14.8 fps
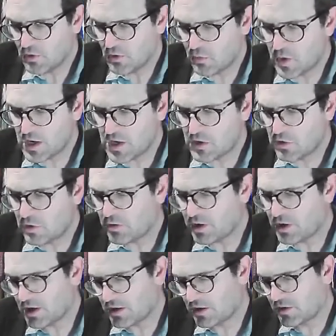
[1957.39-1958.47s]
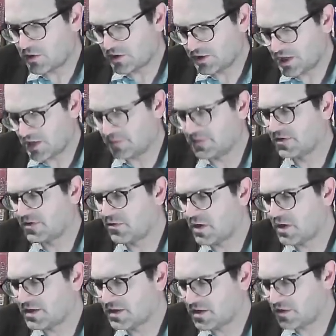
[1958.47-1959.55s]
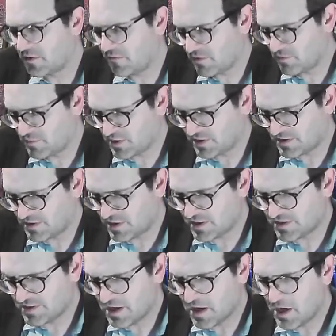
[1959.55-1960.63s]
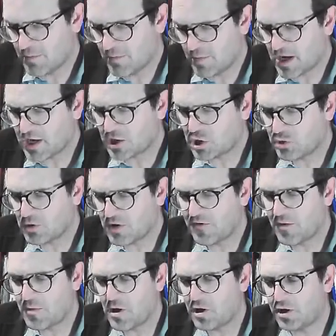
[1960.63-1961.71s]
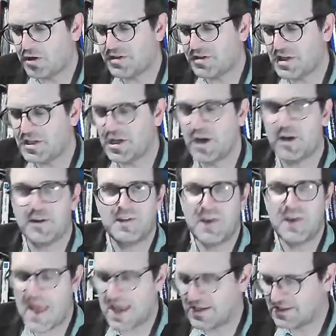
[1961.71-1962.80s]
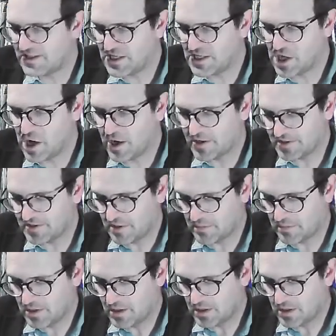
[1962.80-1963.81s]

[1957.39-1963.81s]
We glory in our ships, crossing the foaming seas, but I shrink from all our sea dogs' nasty gossip.